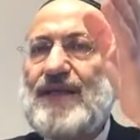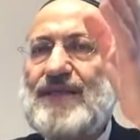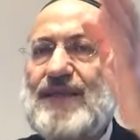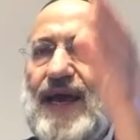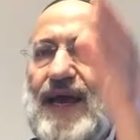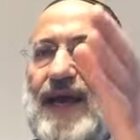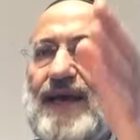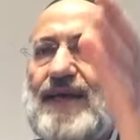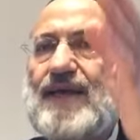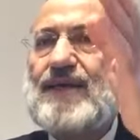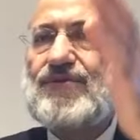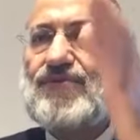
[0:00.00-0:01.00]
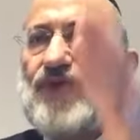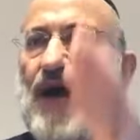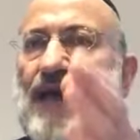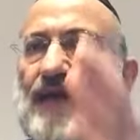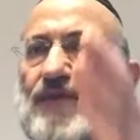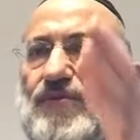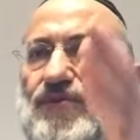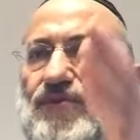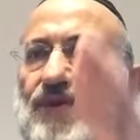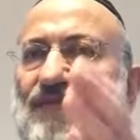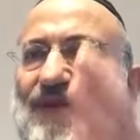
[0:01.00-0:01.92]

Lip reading: they tried to give